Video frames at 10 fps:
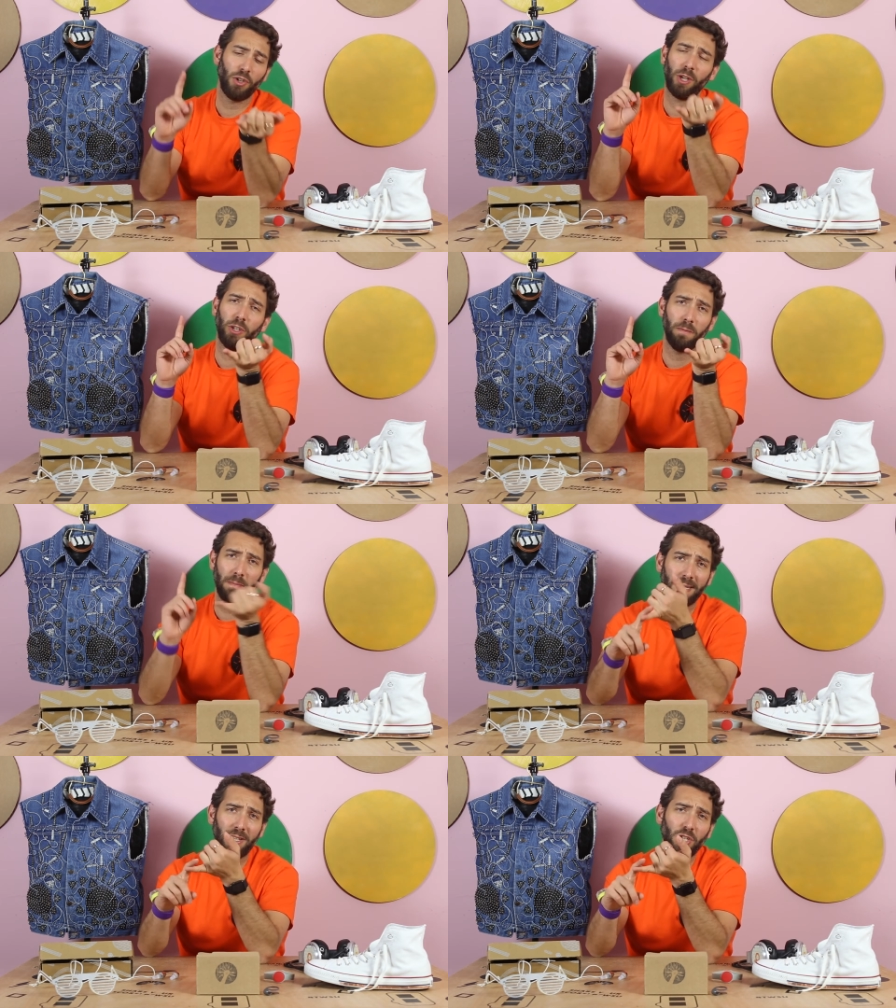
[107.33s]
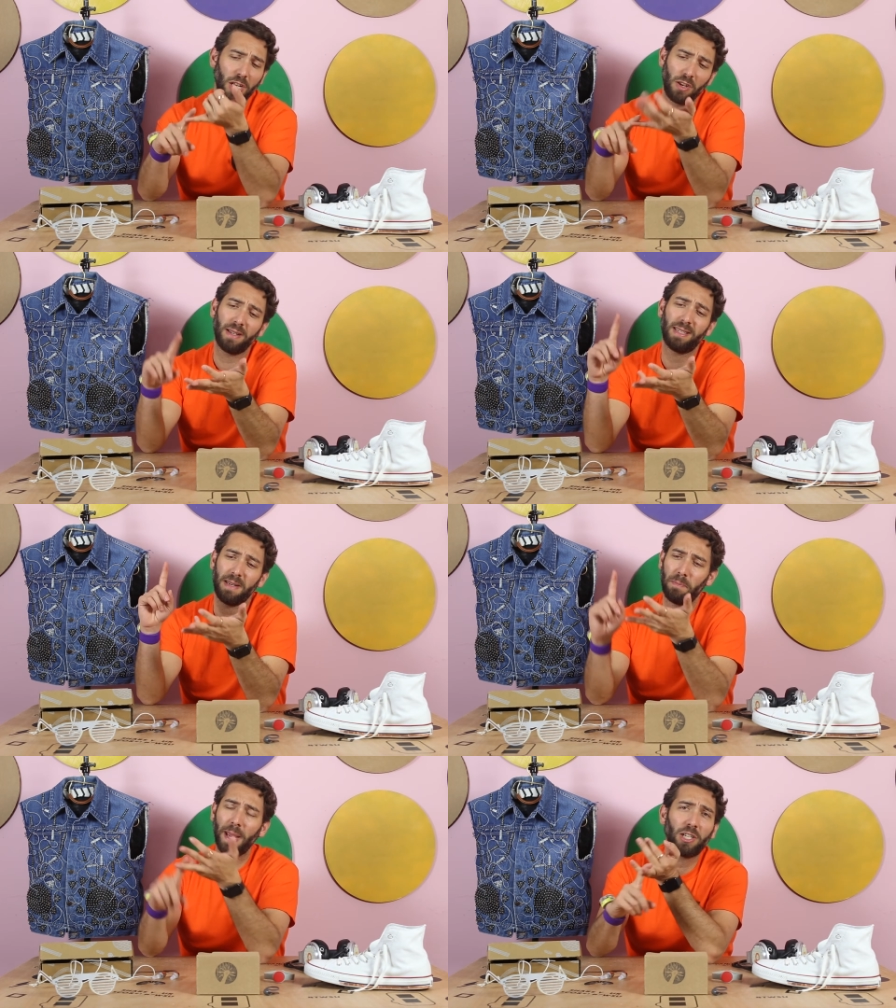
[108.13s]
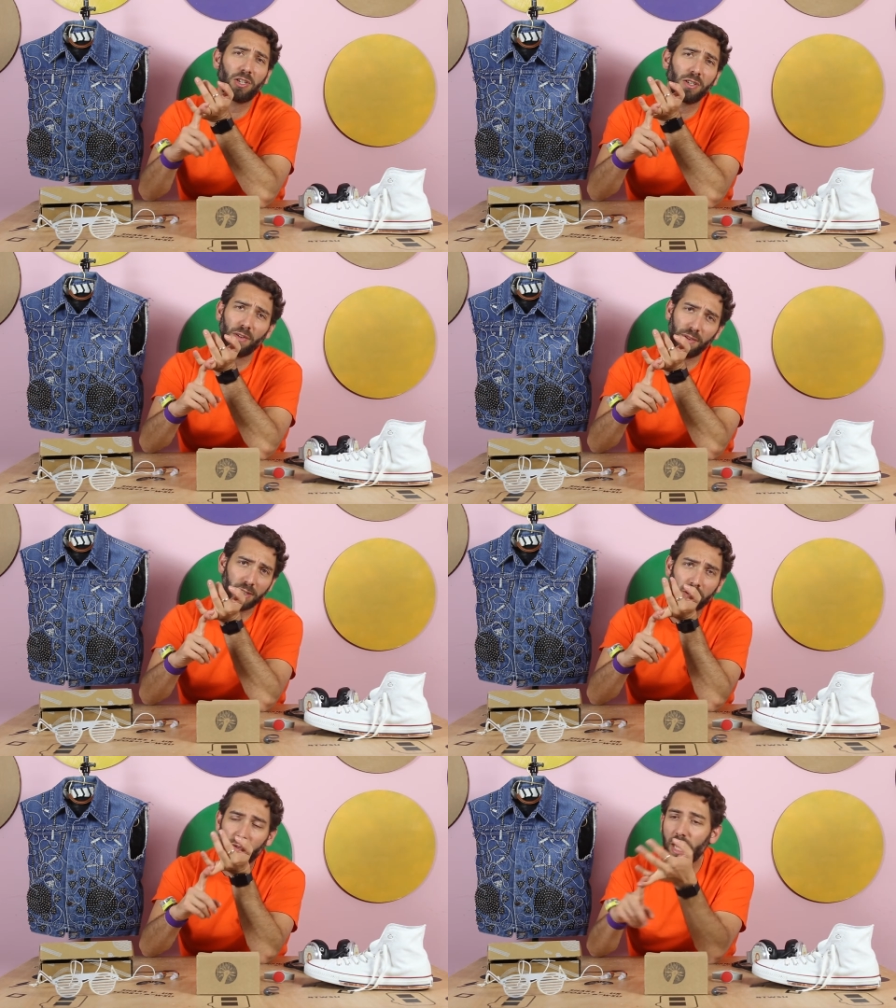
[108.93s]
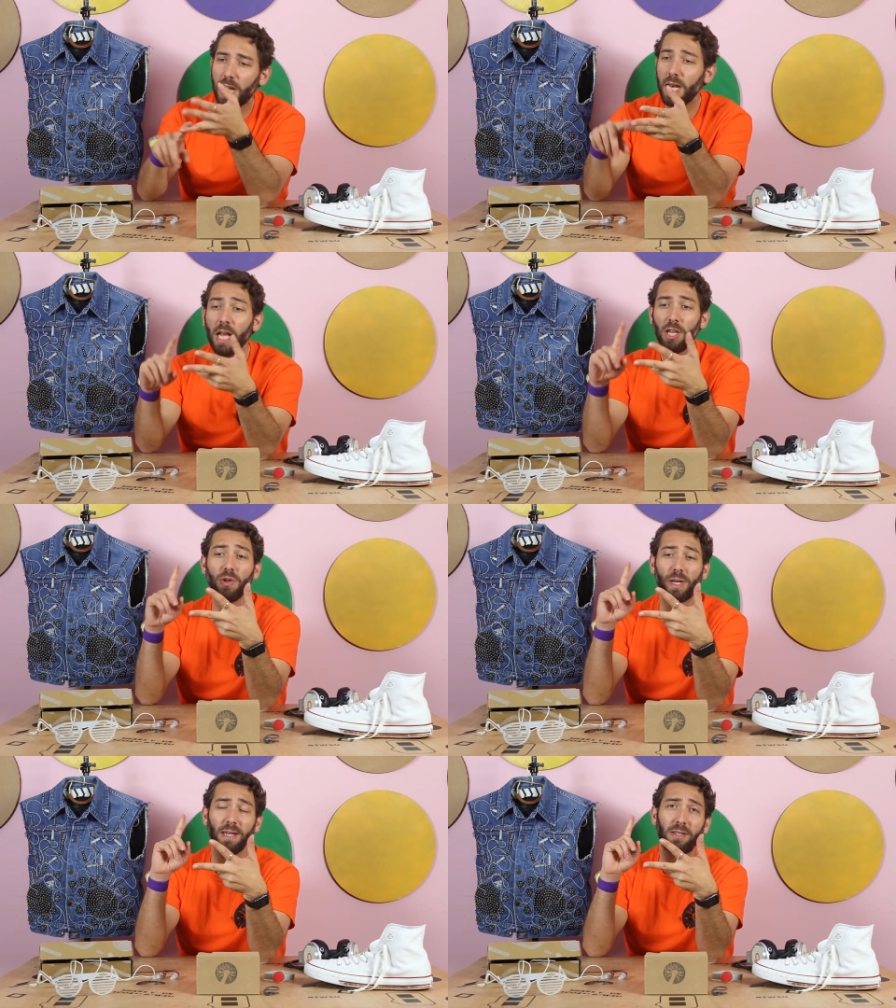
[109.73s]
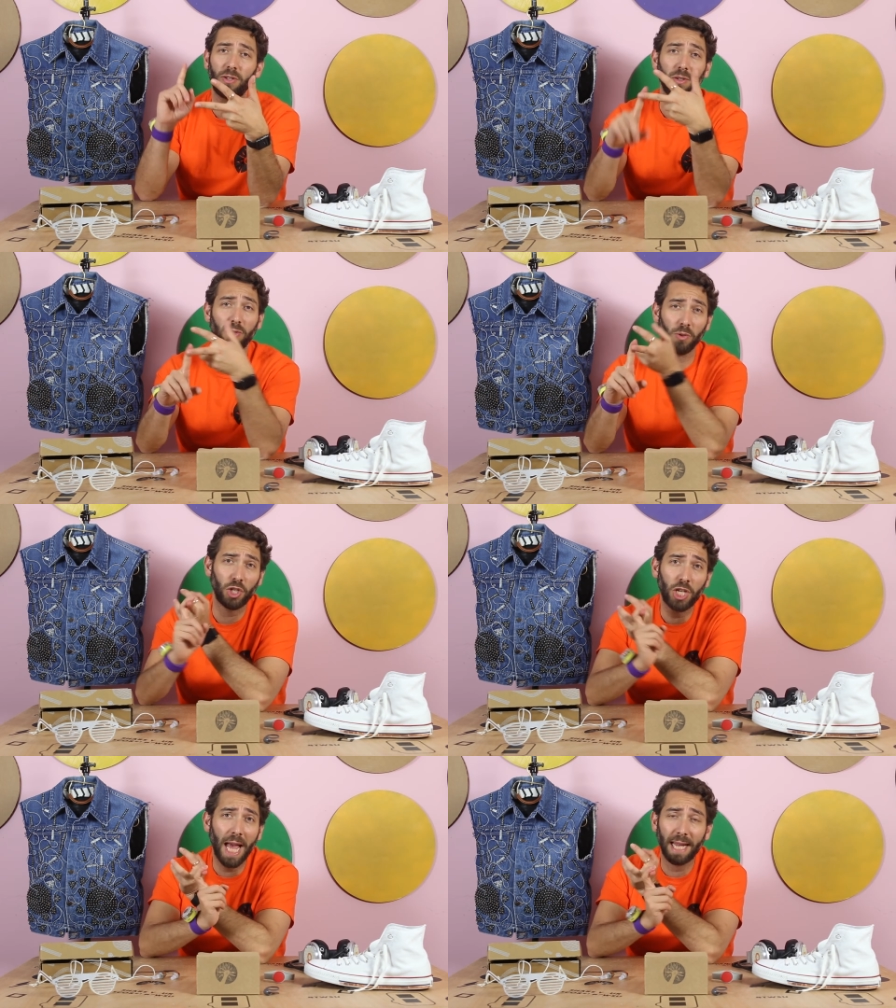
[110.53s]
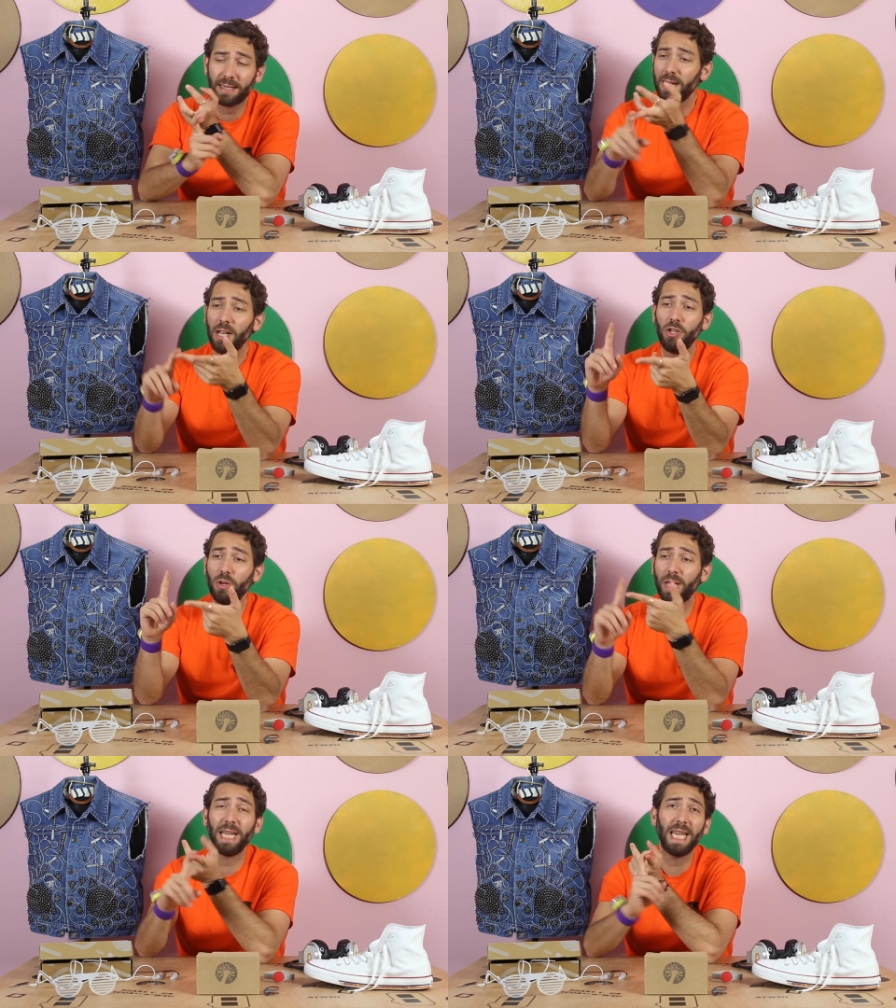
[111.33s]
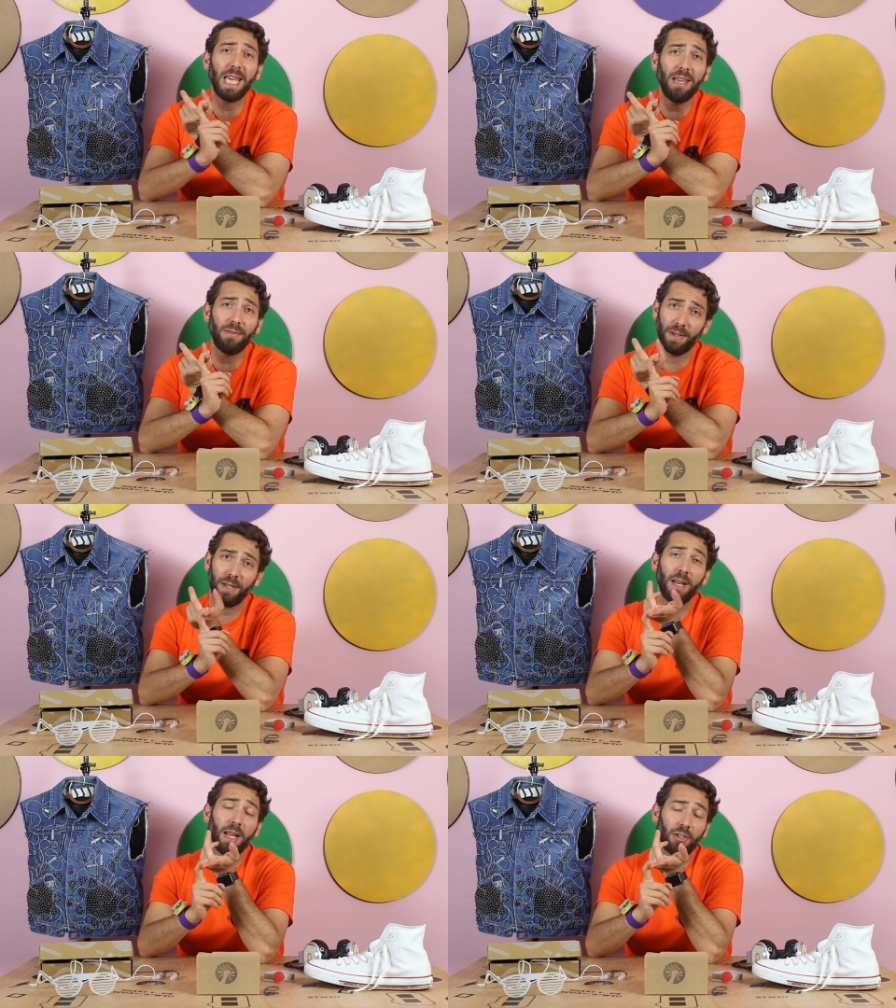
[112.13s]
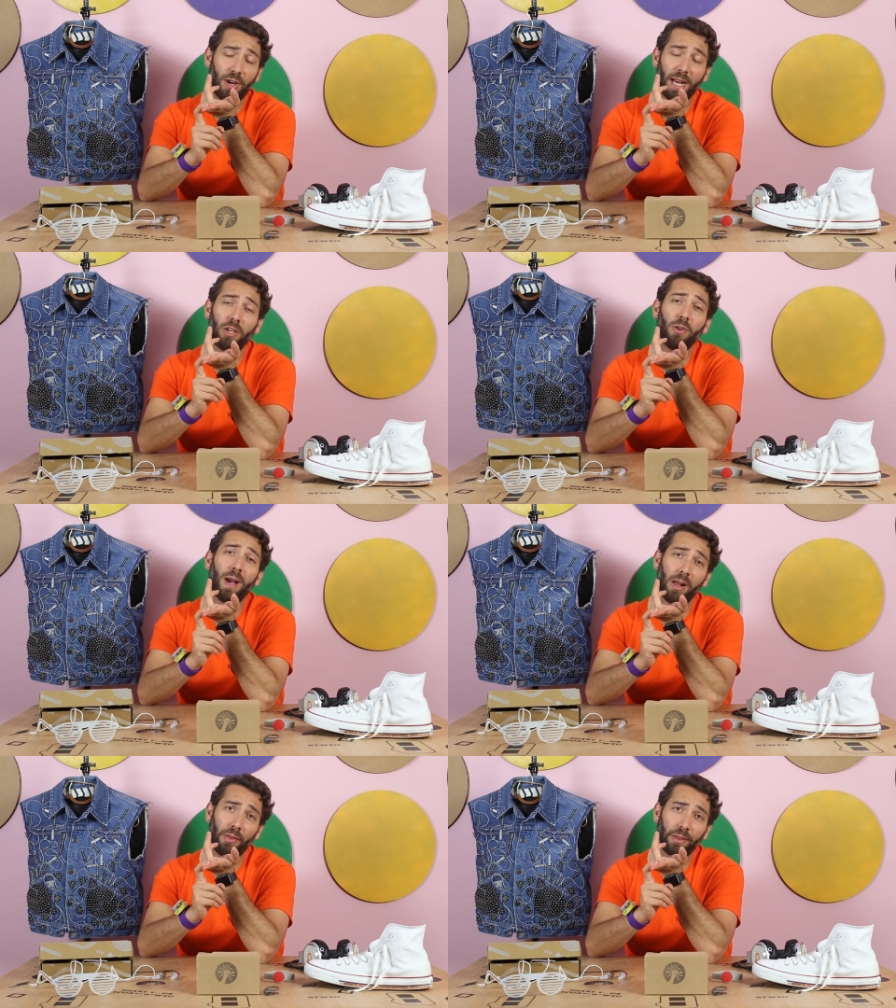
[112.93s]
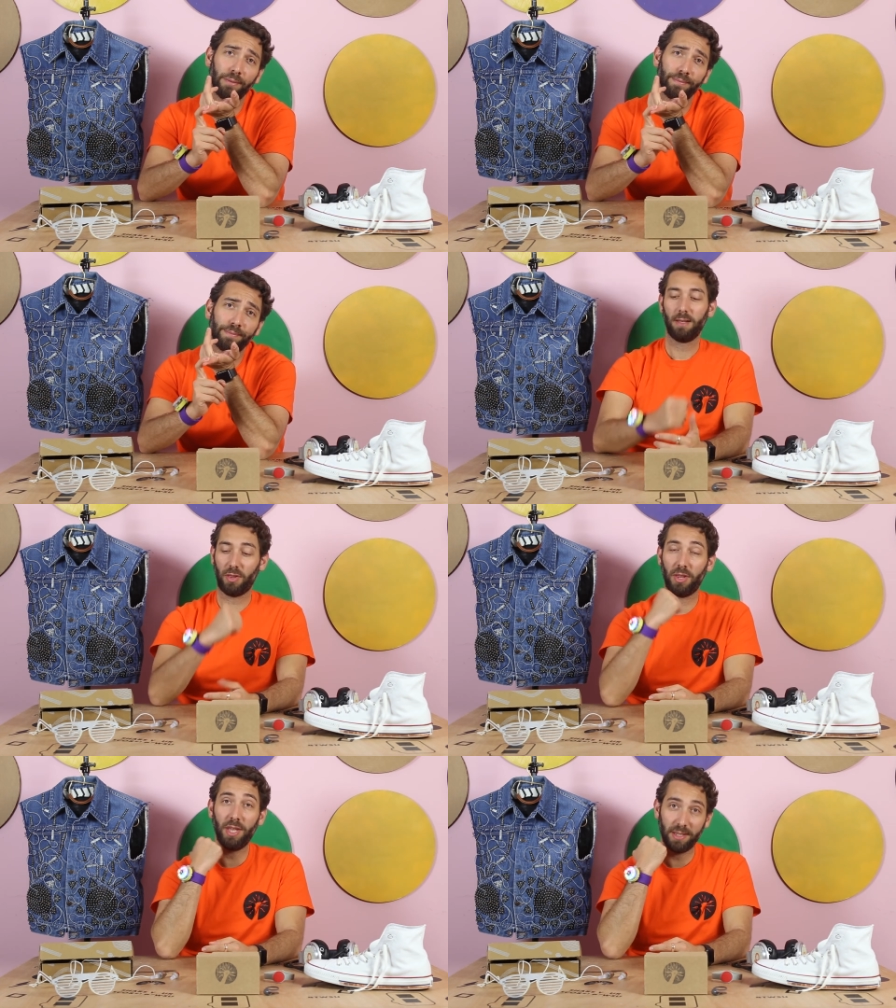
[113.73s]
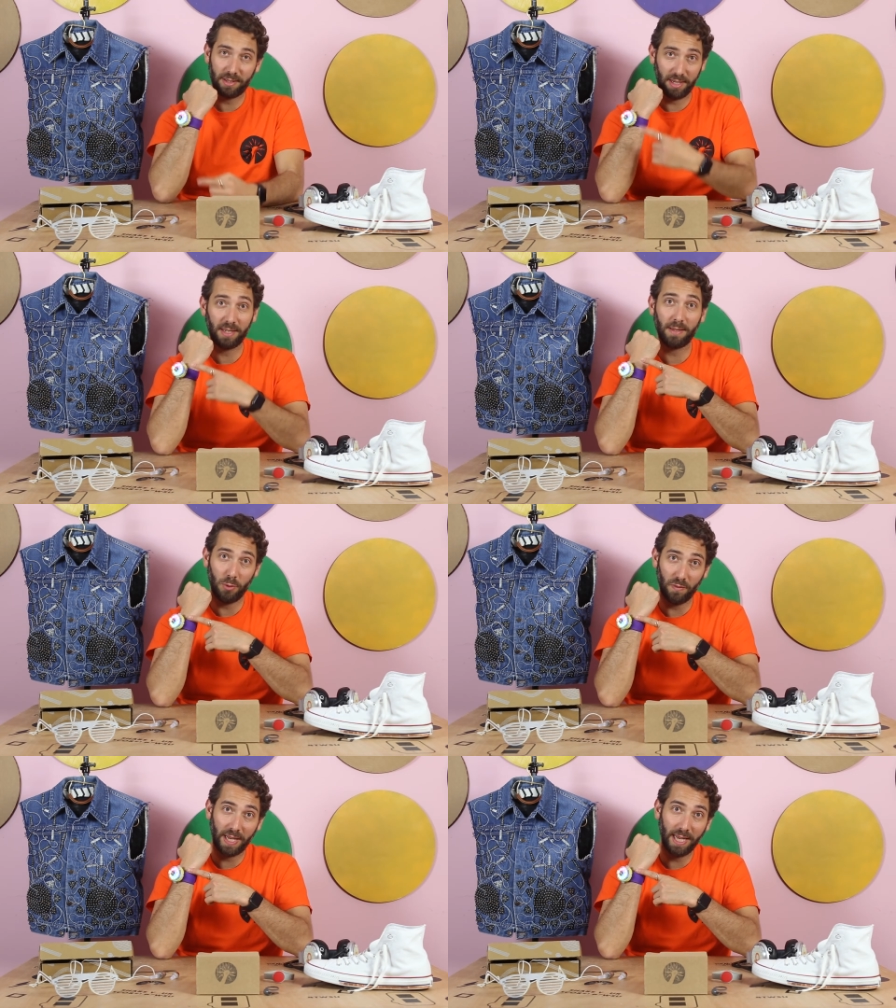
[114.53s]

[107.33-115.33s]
You can do messaging, you can see pictures on the screen, you can do chat, you can even track your health. This is the Movea